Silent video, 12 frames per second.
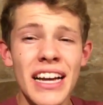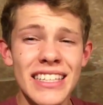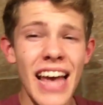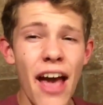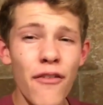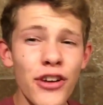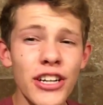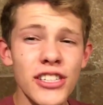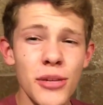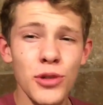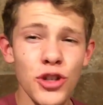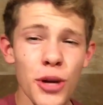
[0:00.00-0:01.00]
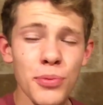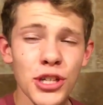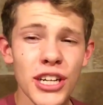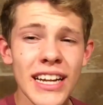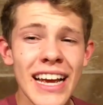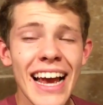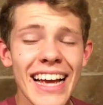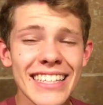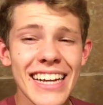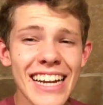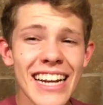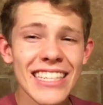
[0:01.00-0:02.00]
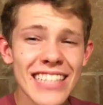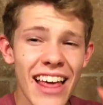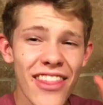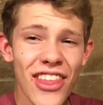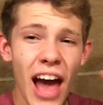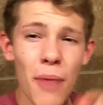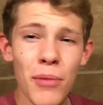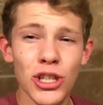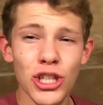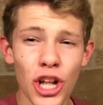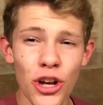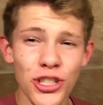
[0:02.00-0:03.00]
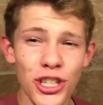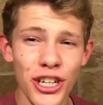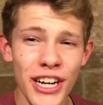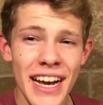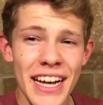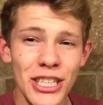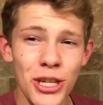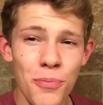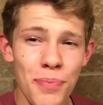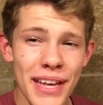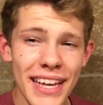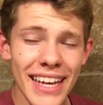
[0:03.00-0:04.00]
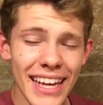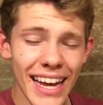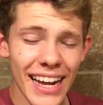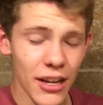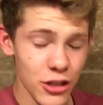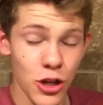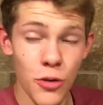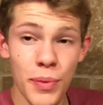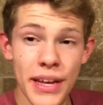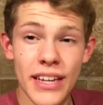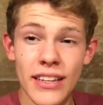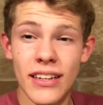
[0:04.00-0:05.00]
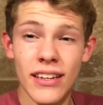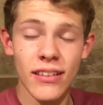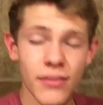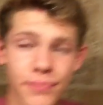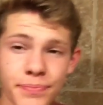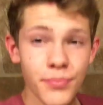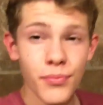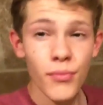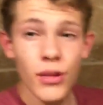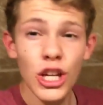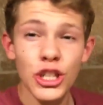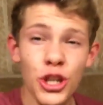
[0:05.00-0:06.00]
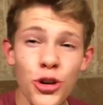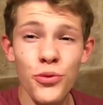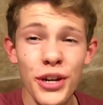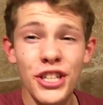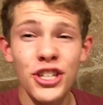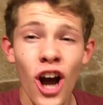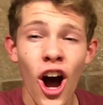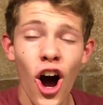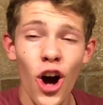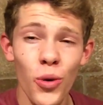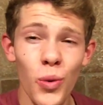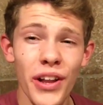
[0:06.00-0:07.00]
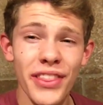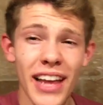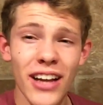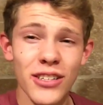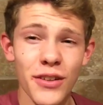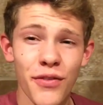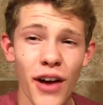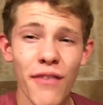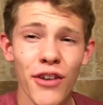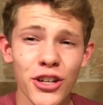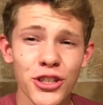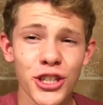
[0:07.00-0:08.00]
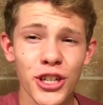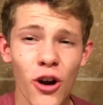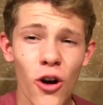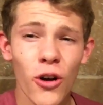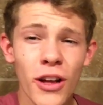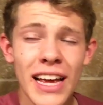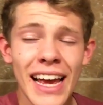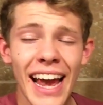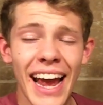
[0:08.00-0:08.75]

because every subscription is getting us that much closer to be get to be to reach our 1,500 goal.